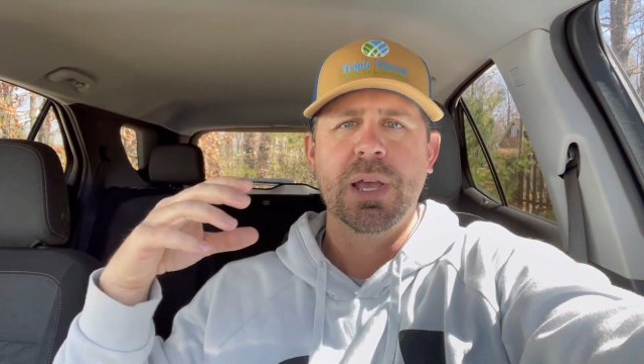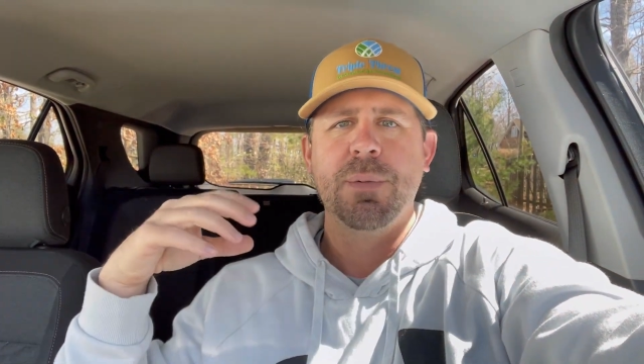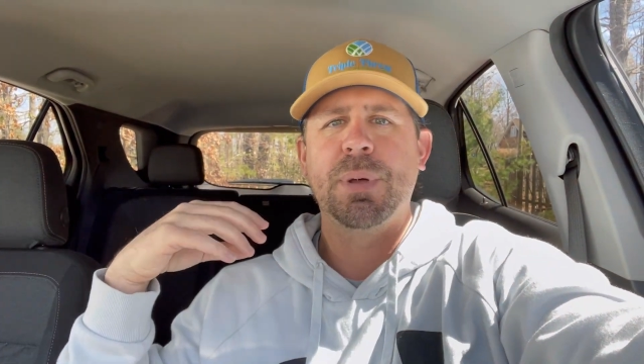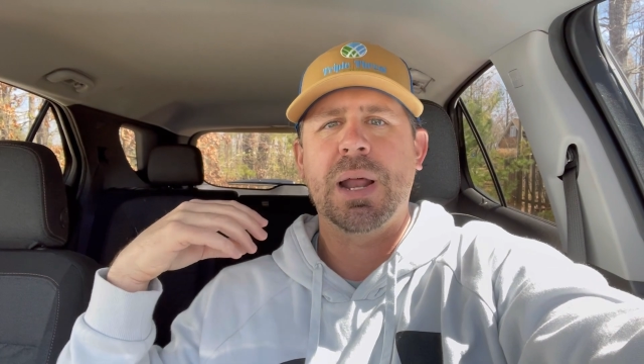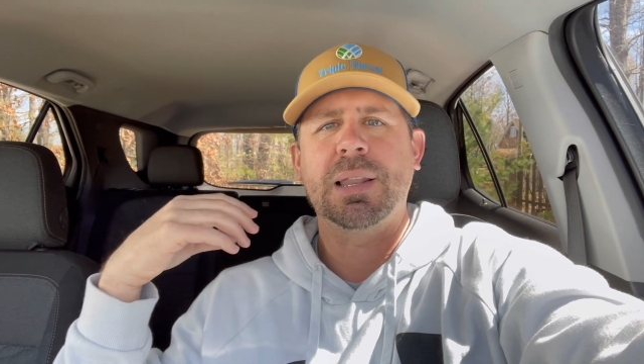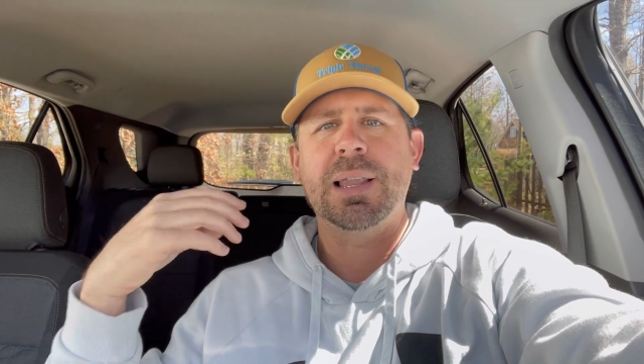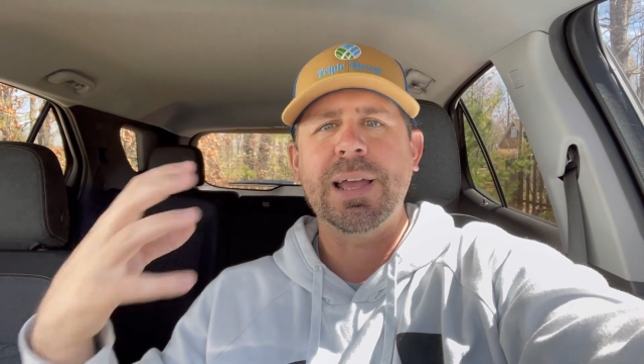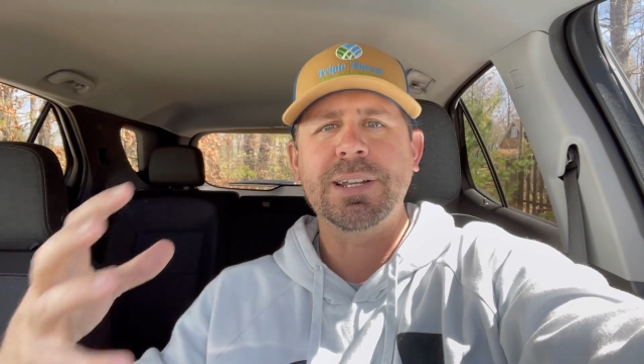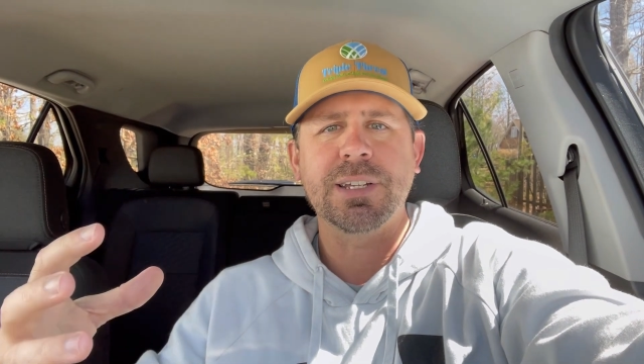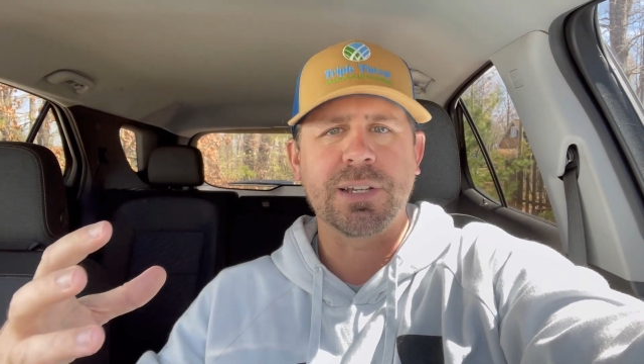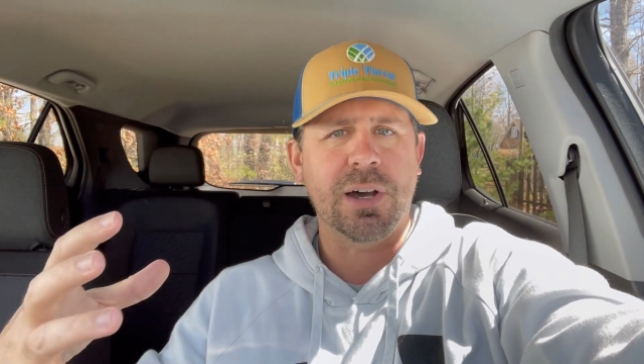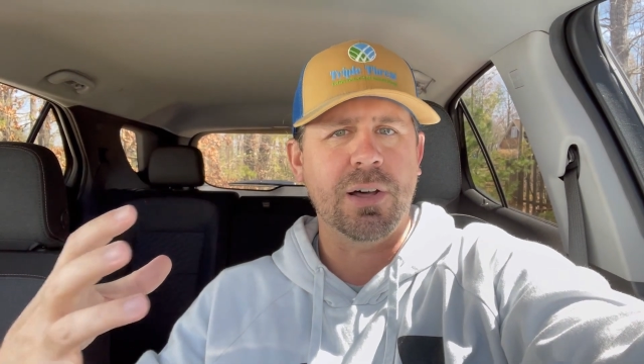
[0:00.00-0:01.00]
but I like
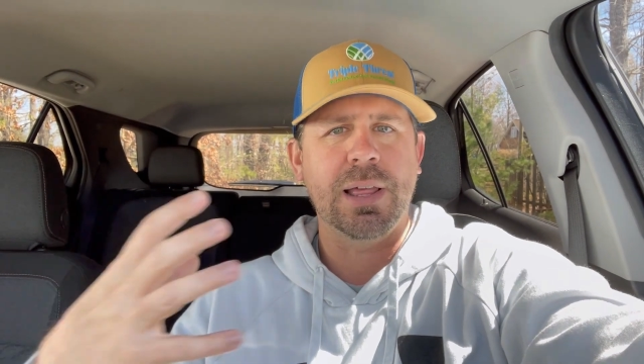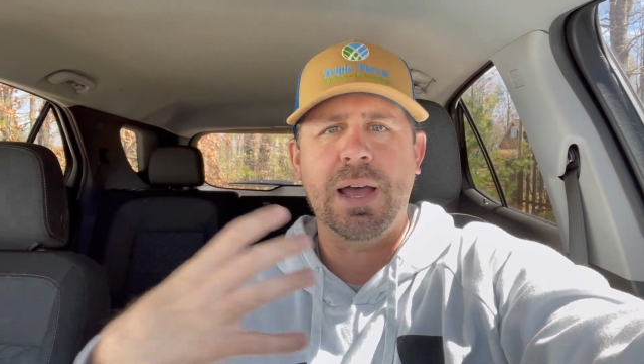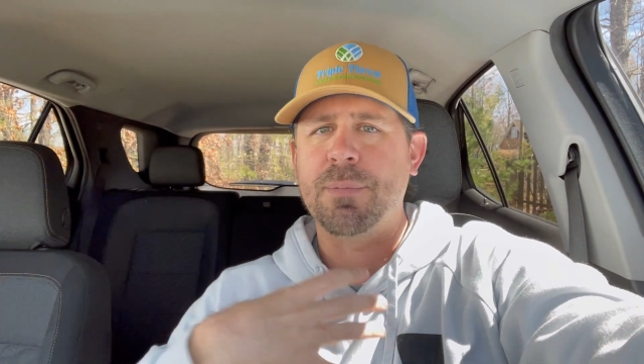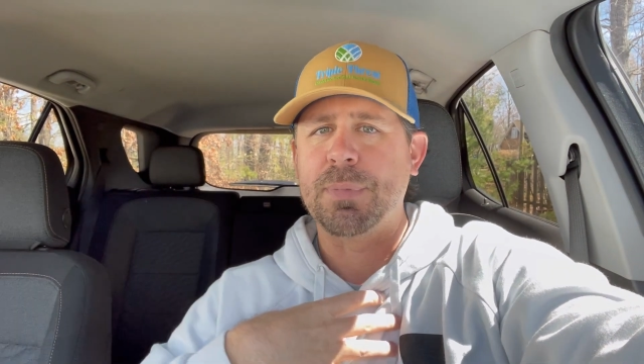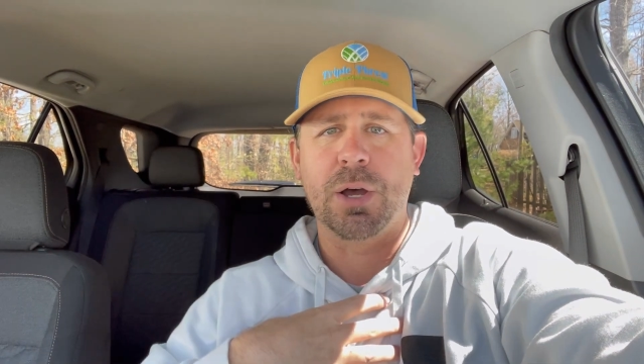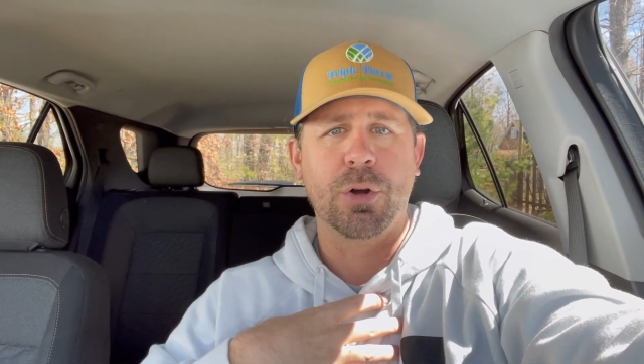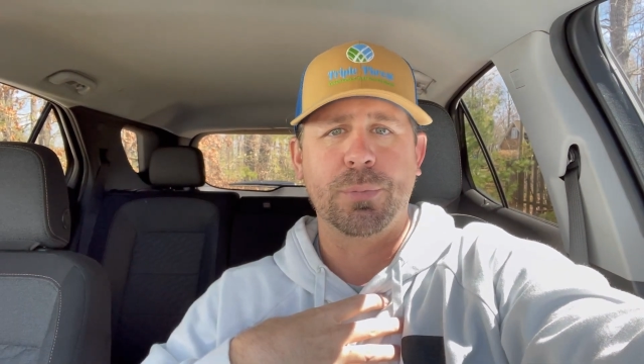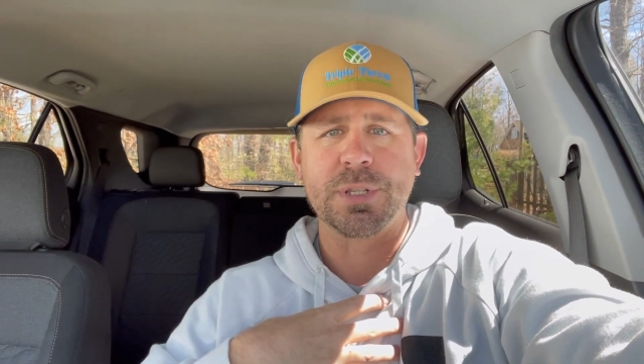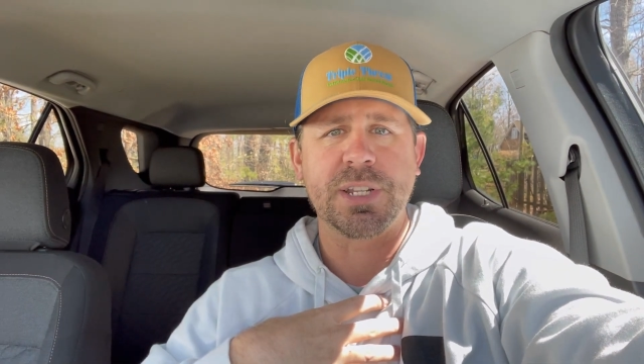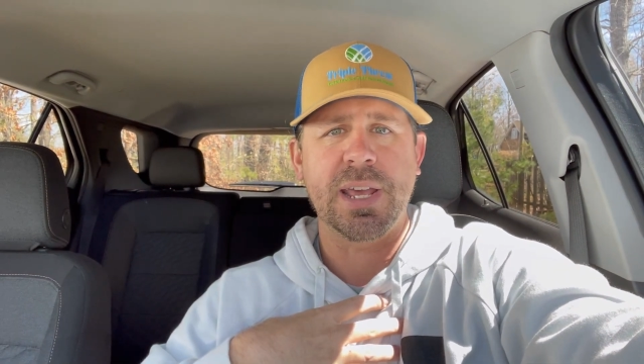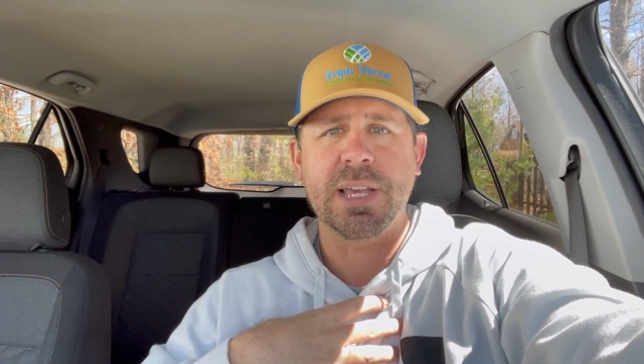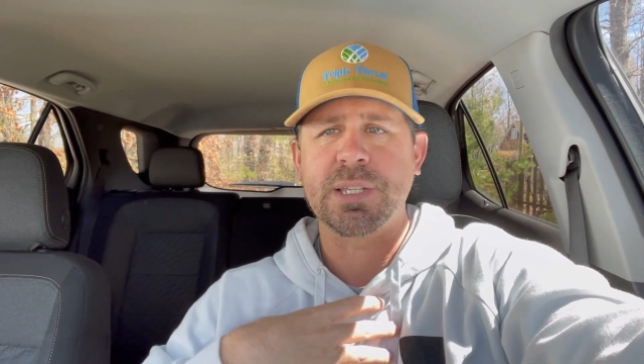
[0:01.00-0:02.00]
to call out my own
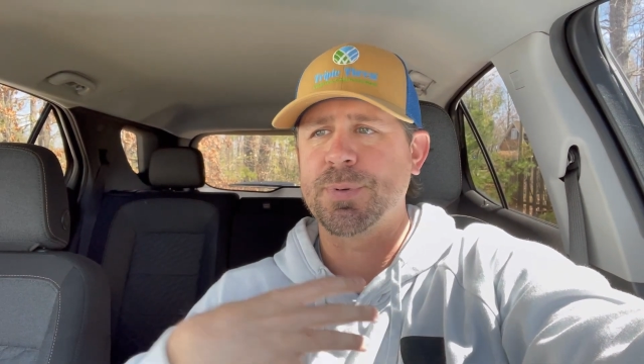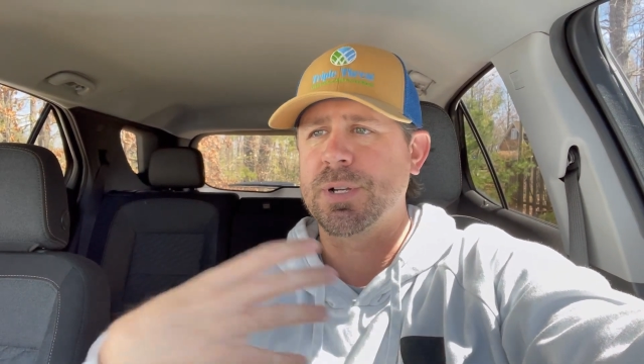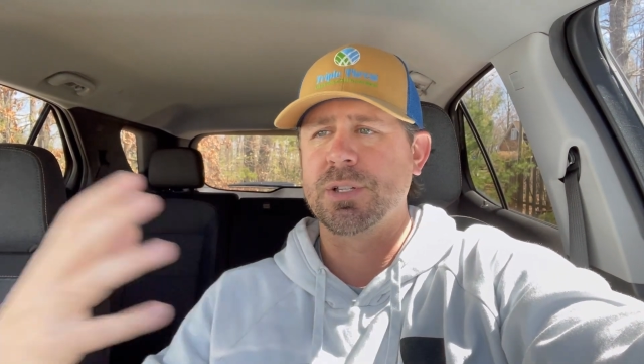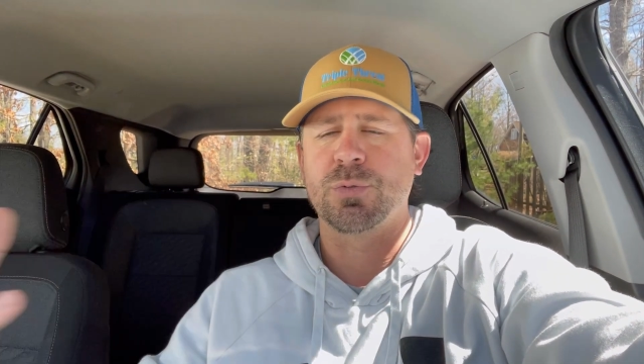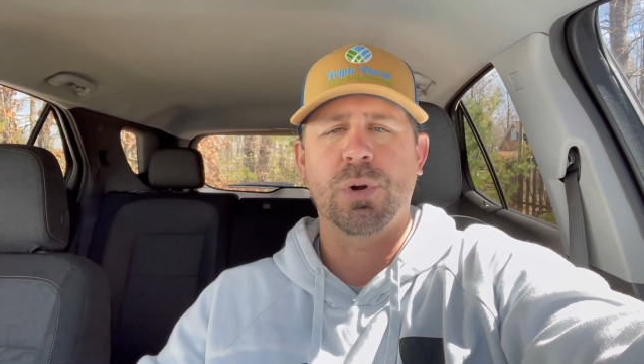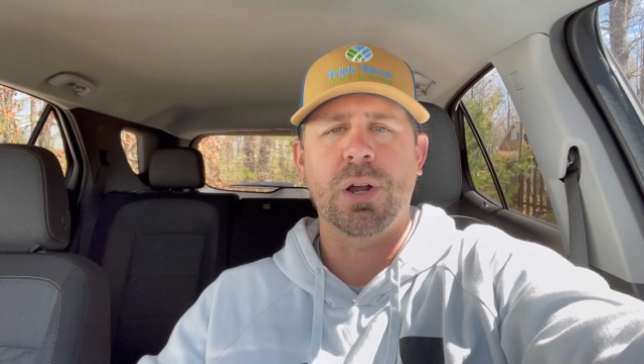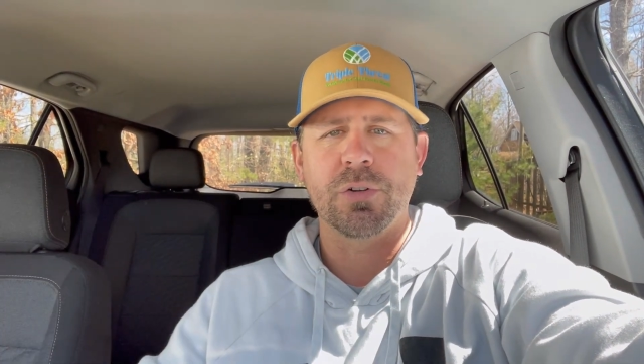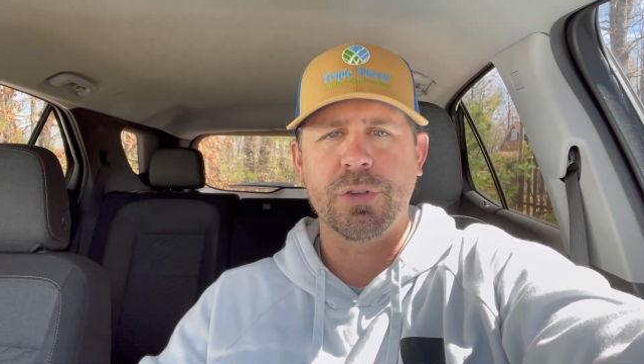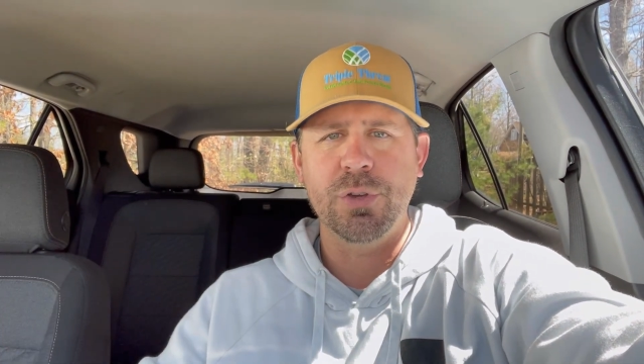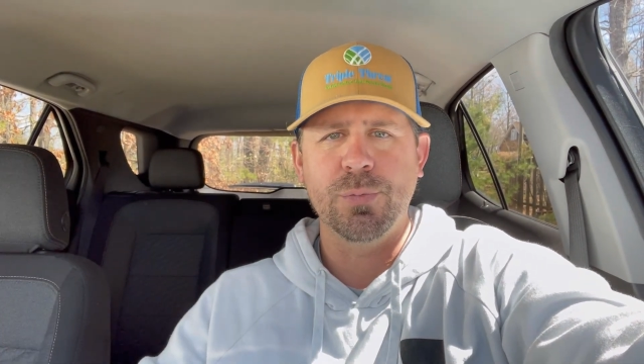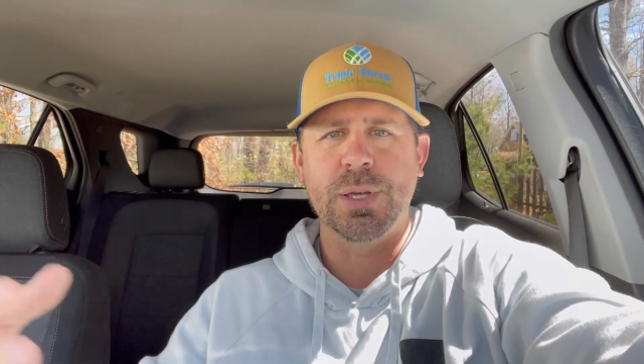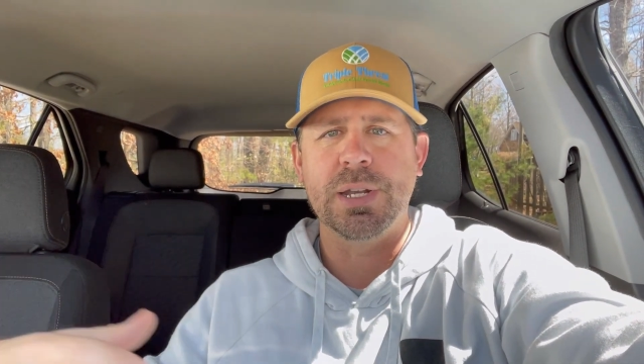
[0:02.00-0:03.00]
mistakes because we're all
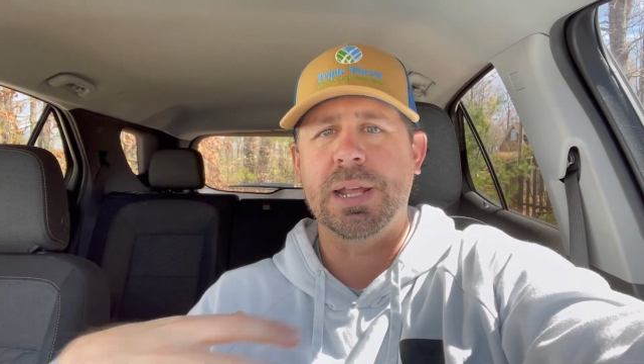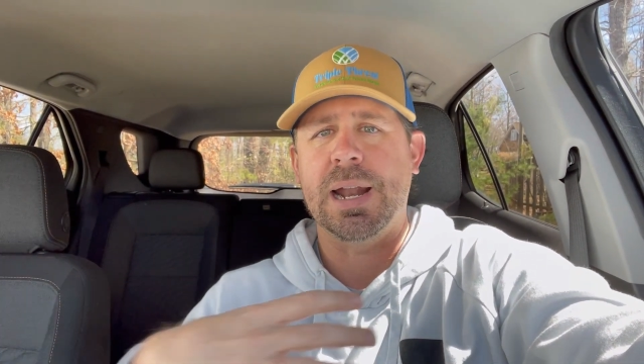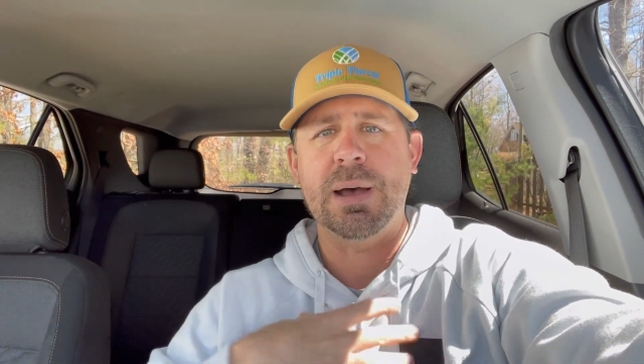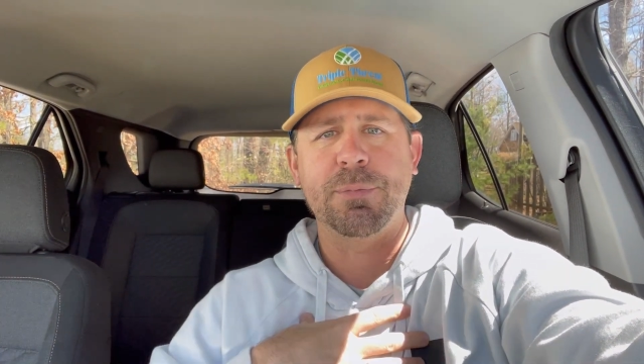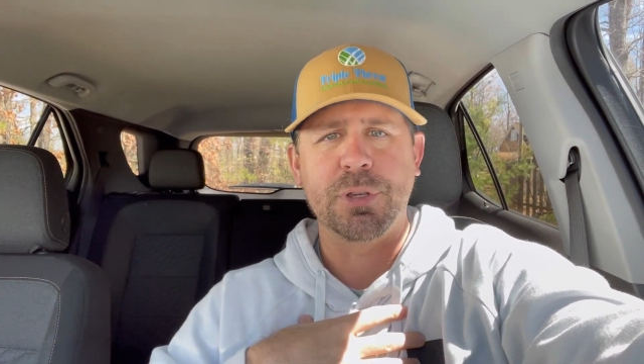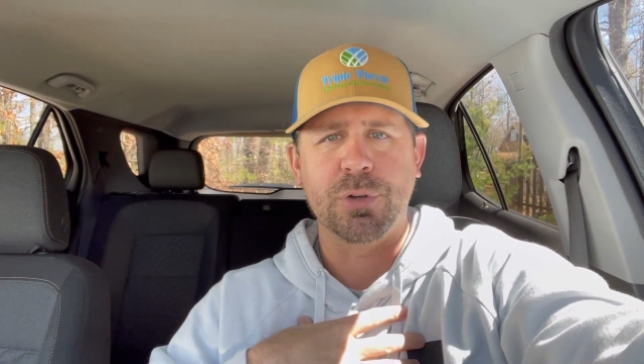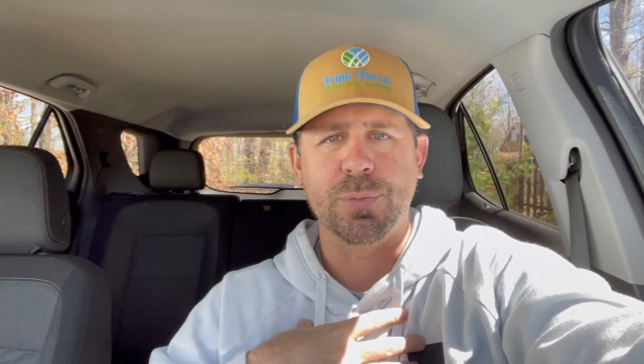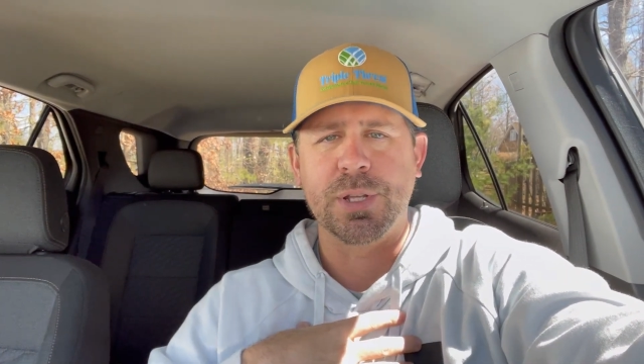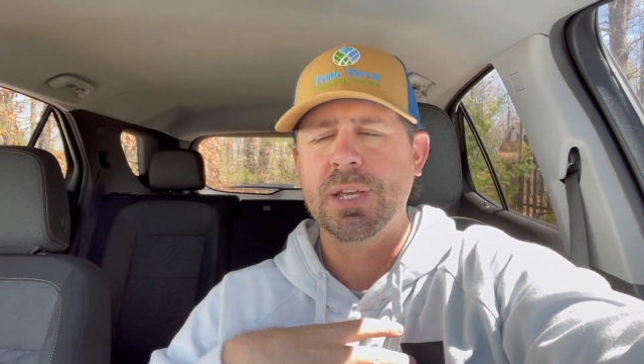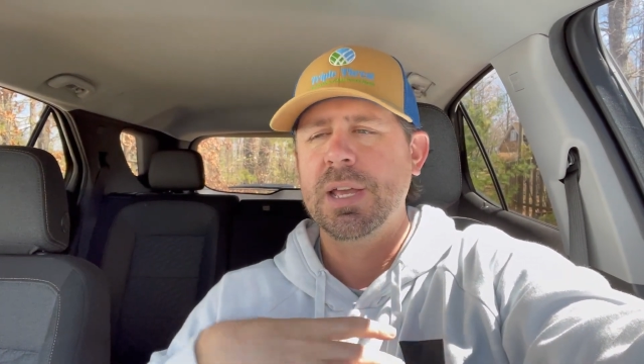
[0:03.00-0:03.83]
human and I'm human.